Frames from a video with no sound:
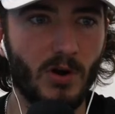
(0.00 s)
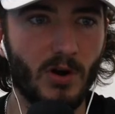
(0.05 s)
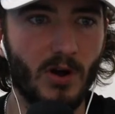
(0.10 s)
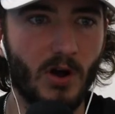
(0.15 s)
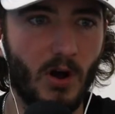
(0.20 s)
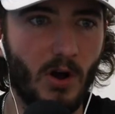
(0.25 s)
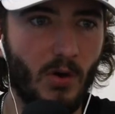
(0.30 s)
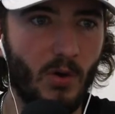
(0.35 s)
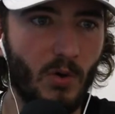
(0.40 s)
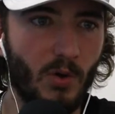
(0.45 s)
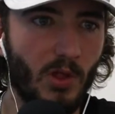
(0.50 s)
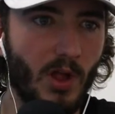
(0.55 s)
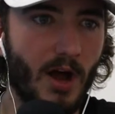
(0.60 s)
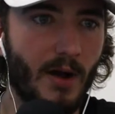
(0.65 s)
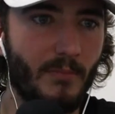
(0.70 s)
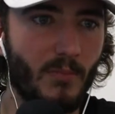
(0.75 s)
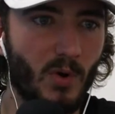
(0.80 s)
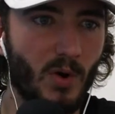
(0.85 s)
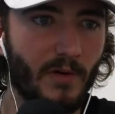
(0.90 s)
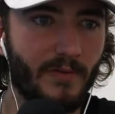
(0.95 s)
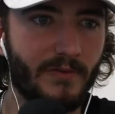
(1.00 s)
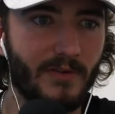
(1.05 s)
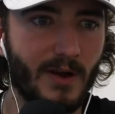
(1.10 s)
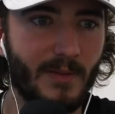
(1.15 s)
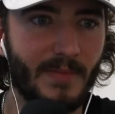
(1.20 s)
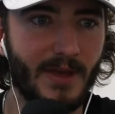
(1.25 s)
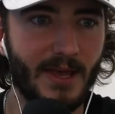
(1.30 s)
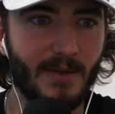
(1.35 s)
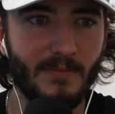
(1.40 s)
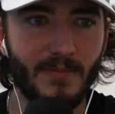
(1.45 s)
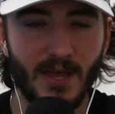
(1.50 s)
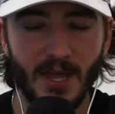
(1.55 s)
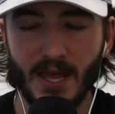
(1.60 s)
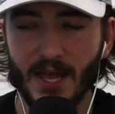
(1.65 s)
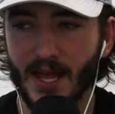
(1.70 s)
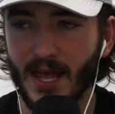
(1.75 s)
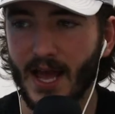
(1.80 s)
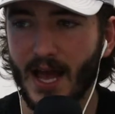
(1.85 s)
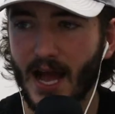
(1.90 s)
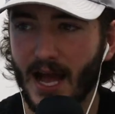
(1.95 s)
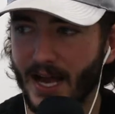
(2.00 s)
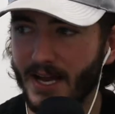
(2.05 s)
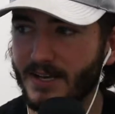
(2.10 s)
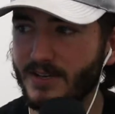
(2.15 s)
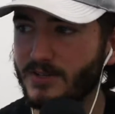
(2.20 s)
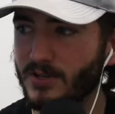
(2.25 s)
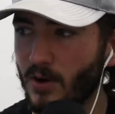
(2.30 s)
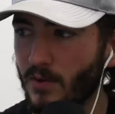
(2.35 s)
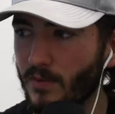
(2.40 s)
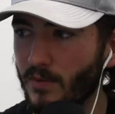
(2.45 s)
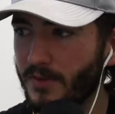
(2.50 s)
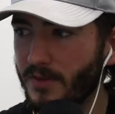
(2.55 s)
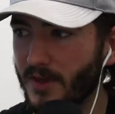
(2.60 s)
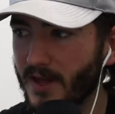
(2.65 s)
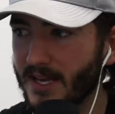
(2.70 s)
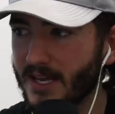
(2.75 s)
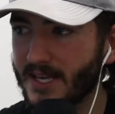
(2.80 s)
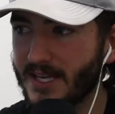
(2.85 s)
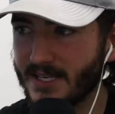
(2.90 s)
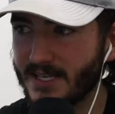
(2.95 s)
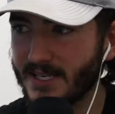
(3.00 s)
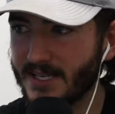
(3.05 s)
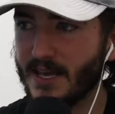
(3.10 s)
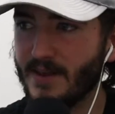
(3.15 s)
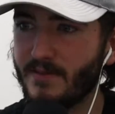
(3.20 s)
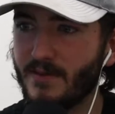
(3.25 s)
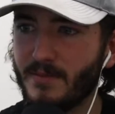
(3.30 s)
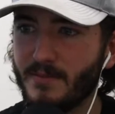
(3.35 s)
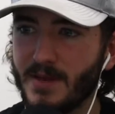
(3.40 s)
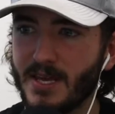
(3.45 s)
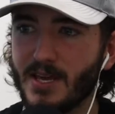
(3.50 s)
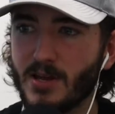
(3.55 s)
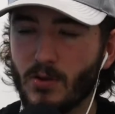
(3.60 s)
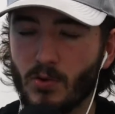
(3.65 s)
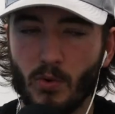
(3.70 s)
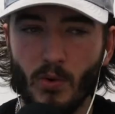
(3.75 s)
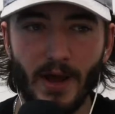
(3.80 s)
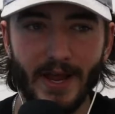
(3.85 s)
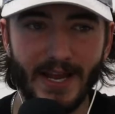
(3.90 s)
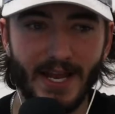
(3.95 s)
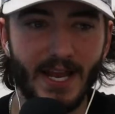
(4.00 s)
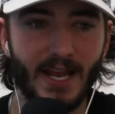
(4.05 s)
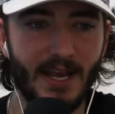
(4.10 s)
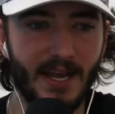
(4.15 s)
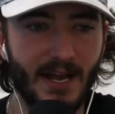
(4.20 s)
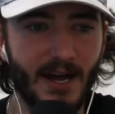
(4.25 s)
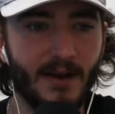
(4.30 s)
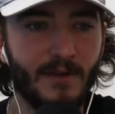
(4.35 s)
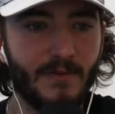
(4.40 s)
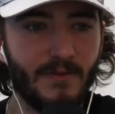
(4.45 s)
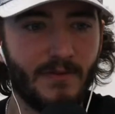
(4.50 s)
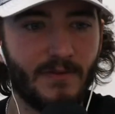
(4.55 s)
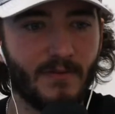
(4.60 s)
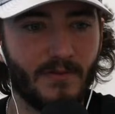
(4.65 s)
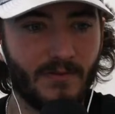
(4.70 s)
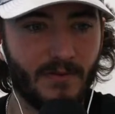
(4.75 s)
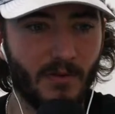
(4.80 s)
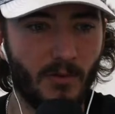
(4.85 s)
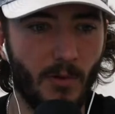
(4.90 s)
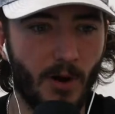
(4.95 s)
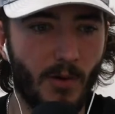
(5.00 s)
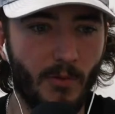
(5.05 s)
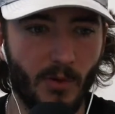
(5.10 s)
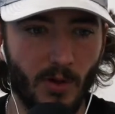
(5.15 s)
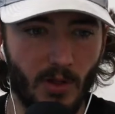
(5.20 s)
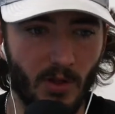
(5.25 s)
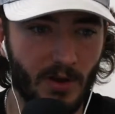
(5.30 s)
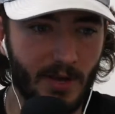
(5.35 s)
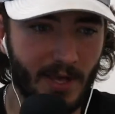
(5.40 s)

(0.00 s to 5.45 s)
a whole lot more from him. I don't think he's given me quite enough for what we're looking